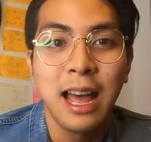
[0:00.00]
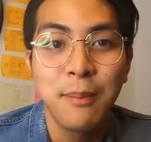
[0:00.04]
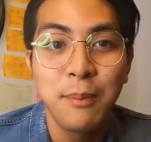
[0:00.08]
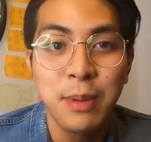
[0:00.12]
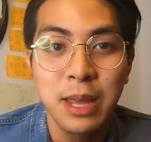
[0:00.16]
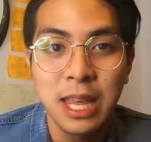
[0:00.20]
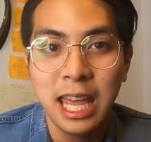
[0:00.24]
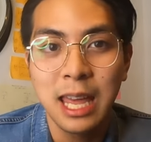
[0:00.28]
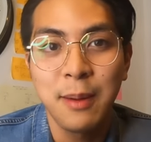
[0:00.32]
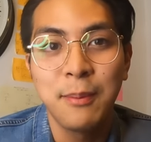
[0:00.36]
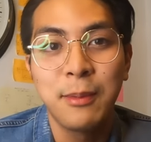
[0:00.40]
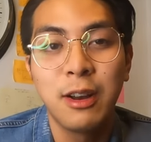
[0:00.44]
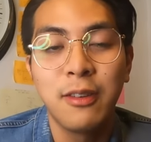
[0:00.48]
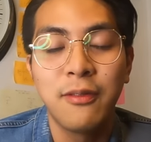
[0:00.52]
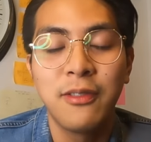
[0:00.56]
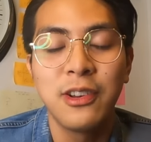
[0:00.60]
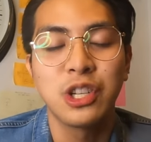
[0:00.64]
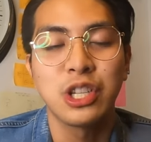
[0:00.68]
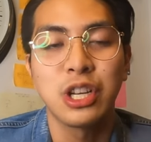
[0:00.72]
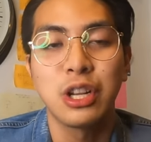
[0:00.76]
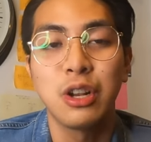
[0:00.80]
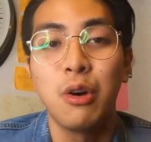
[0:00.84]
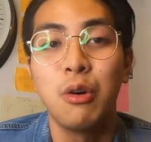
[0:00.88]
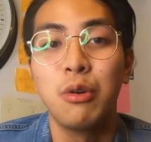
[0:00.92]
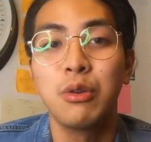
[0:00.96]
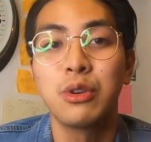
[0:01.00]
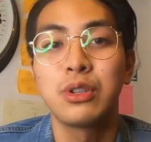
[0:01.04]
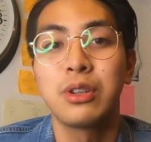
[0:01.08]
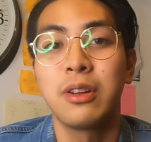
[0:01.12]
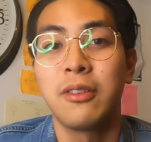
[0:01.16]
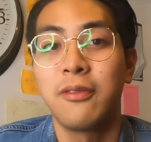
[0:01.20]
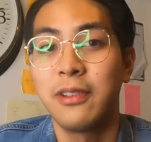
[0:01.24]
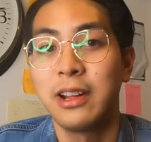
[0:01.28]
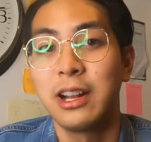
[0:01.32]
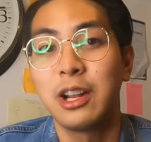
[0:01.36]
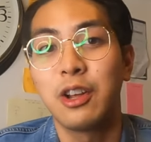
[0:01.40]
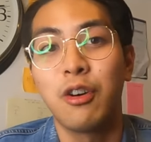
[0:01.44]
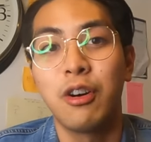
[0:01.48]
I became an official host
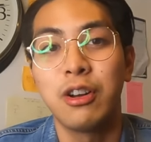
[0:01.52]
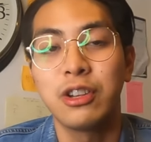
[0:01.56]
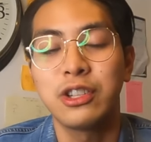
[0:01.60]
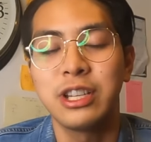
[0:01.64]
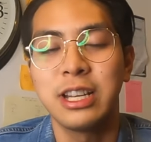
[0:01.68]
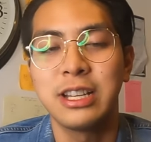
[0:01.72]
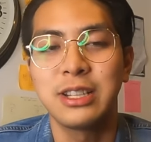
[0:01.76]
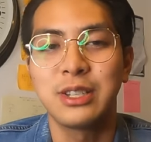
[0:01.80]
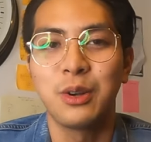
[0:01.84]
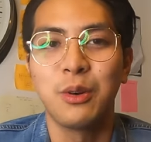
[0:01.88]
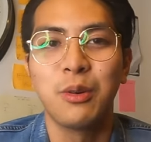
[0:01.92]
of Philkotse.